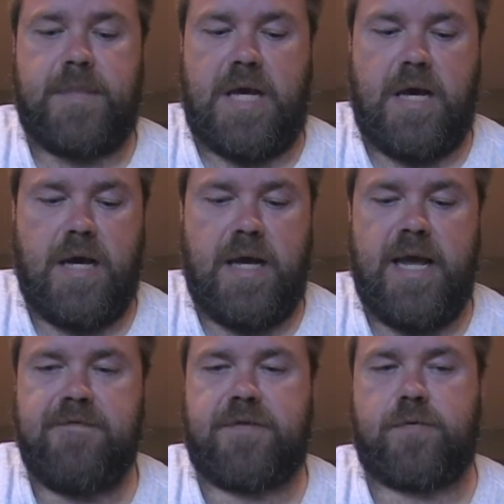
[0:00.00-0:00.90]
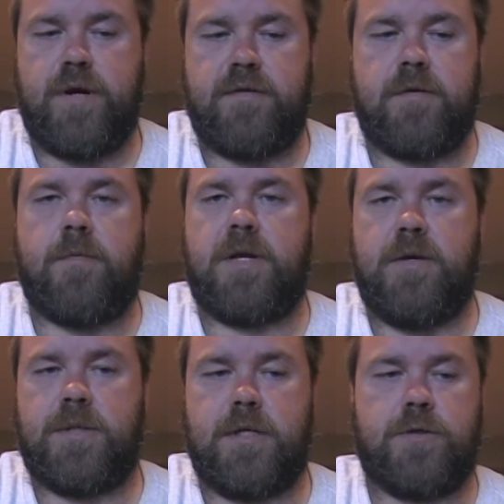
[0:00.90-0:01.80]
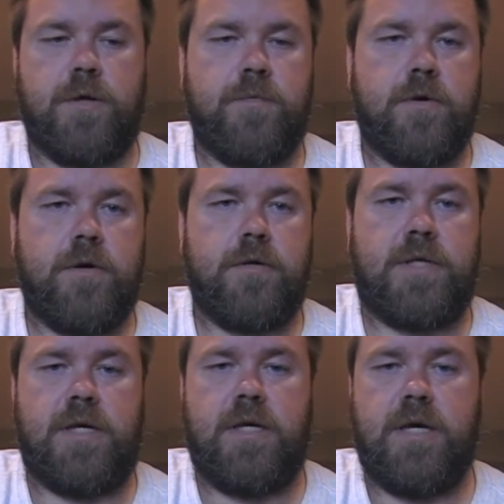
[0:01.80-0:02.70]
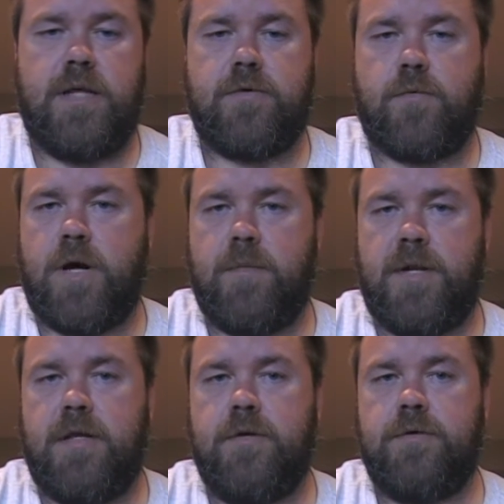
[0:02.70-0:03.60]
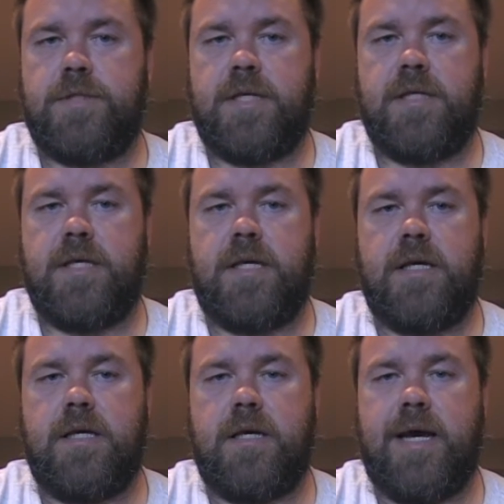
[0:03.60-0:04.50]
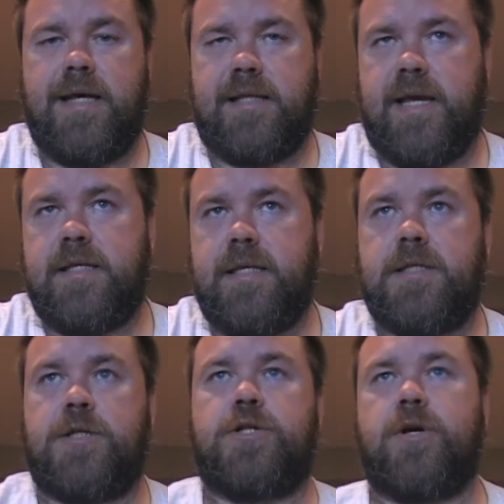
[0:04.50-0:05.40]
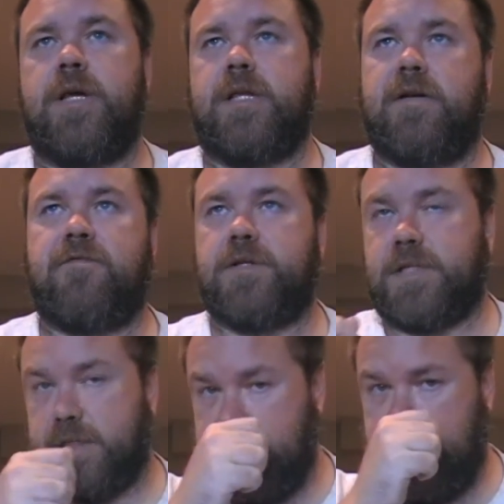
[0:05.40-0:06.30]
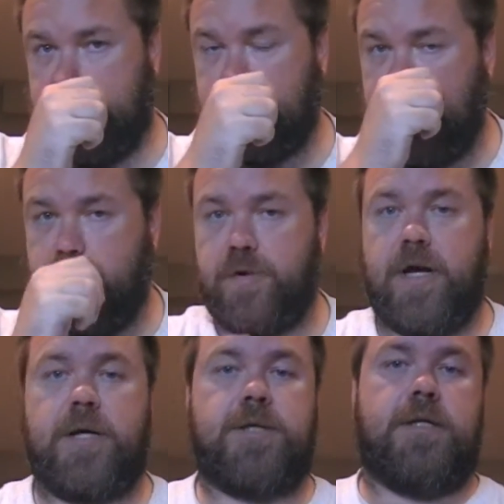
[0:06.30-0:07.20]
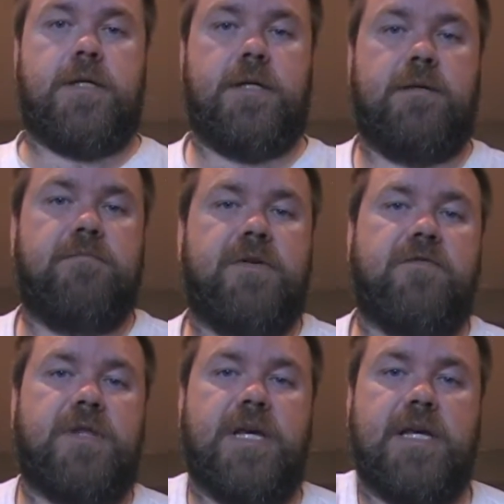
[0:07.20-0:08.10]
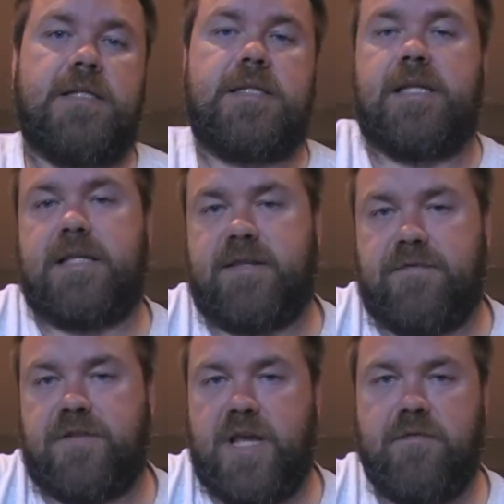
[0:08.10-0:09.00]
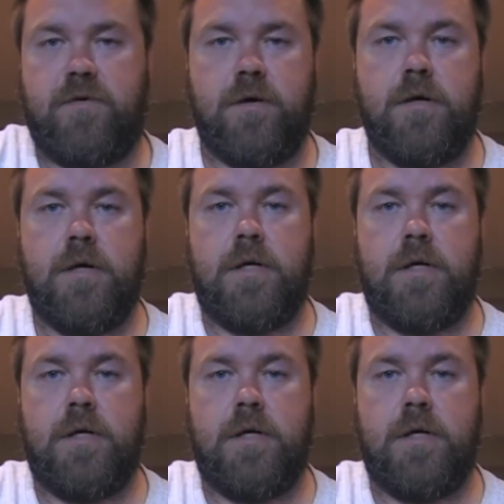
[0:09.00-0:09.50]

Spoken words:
I have 3 of them I'm going to use in a dripper. The other one I'm going to use in the Atlantis. Just show you the difference in the cloud production and different things, the flavor.